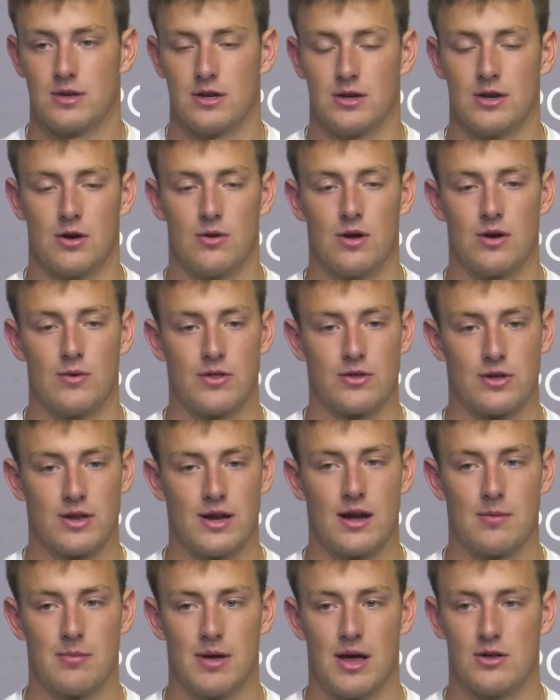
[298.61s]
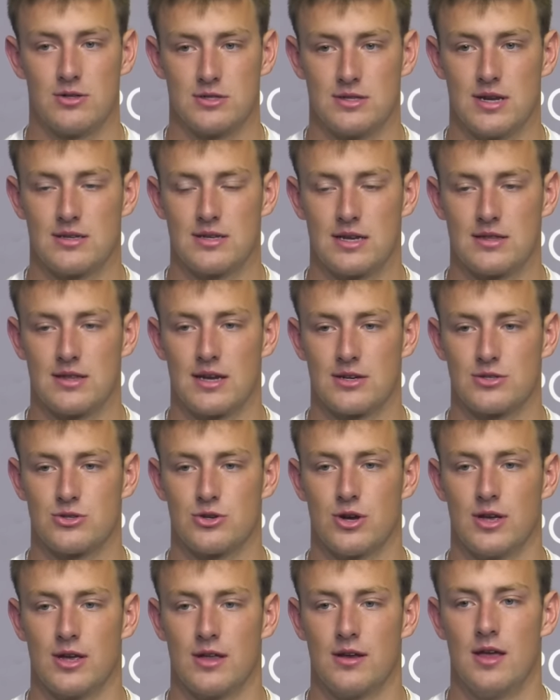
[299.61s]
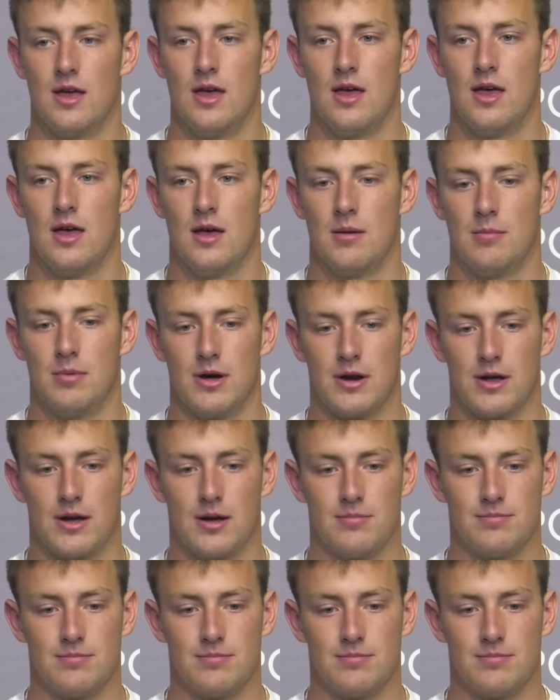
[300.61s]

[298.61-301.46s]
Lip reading: You know, I'd rather get out of bounds and not take the extra hit. But,